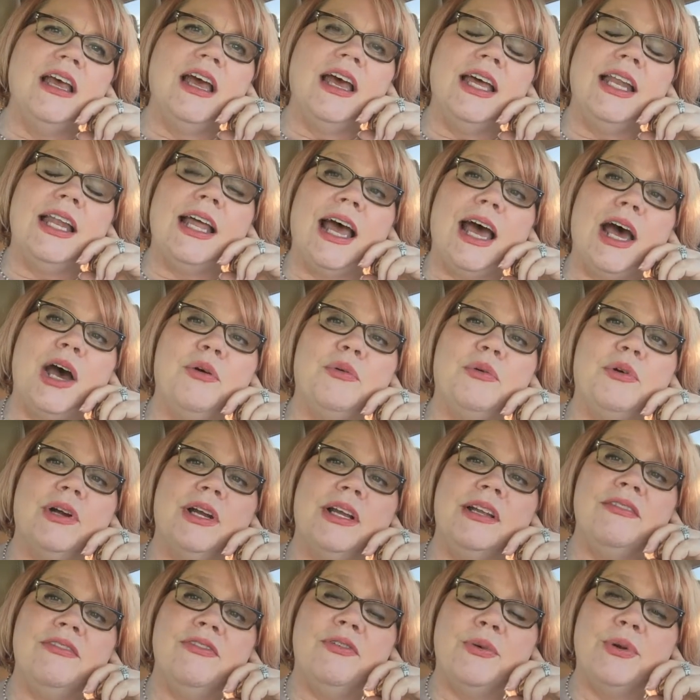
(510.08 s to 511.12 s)
an hour
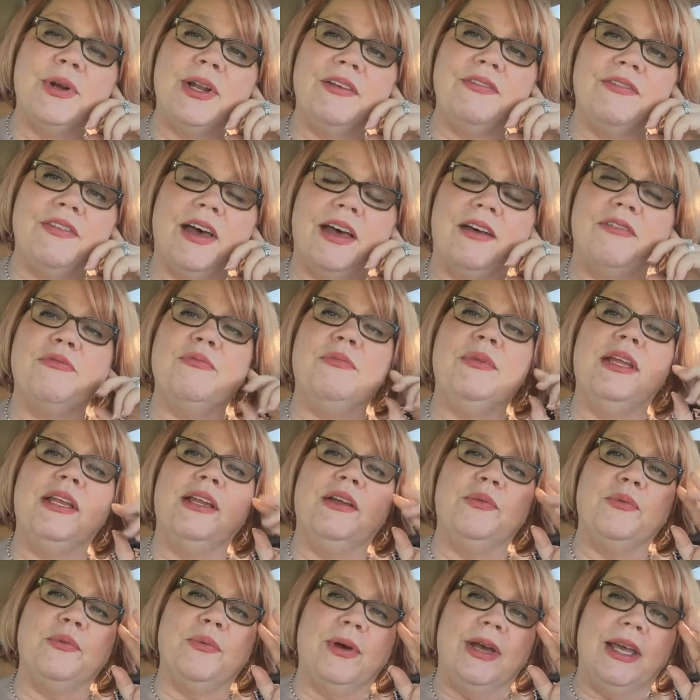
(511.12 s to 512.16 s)
and forty-five
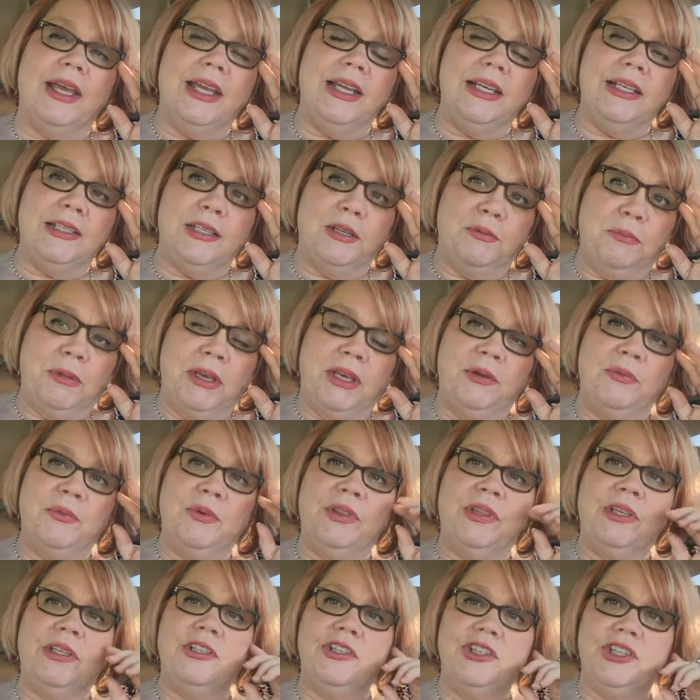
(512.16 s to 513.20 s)
minute wait to meet
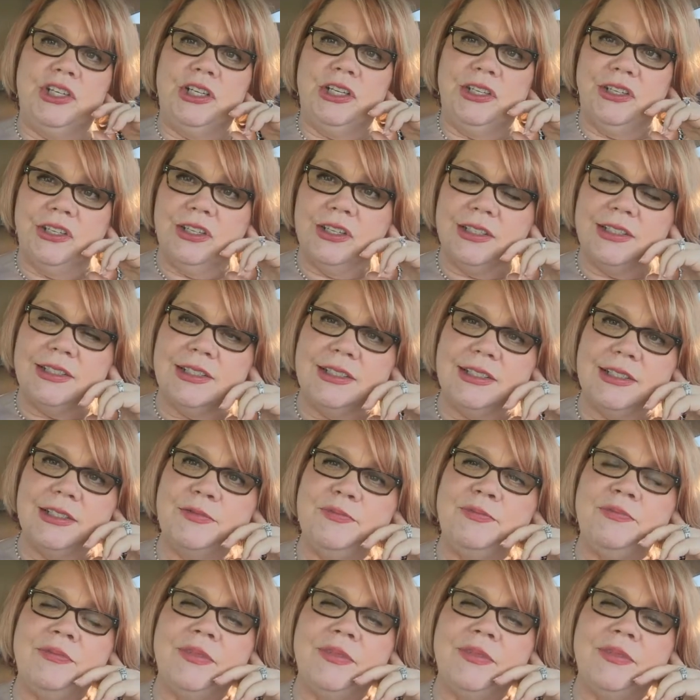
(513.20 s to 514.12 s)
with a genius.